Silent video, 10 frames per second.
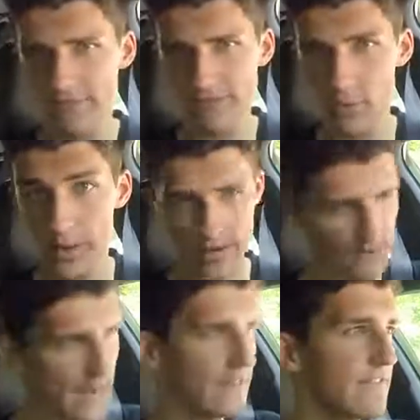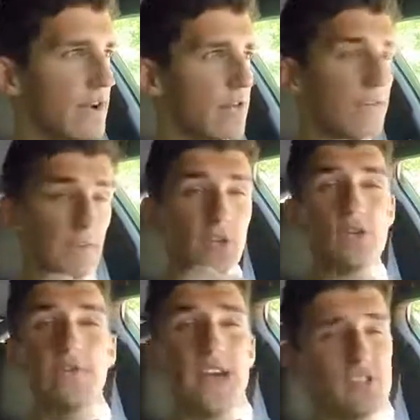stuff quick, right? So if you can
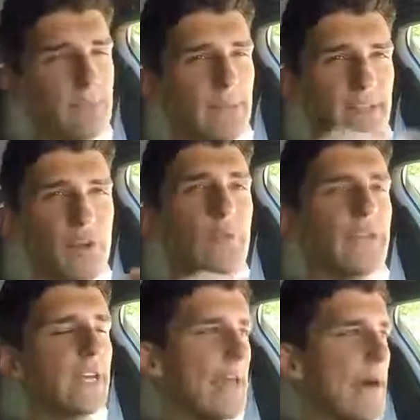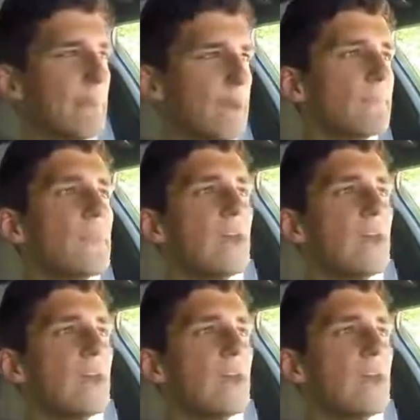do fast shipping, that's only gonna help you.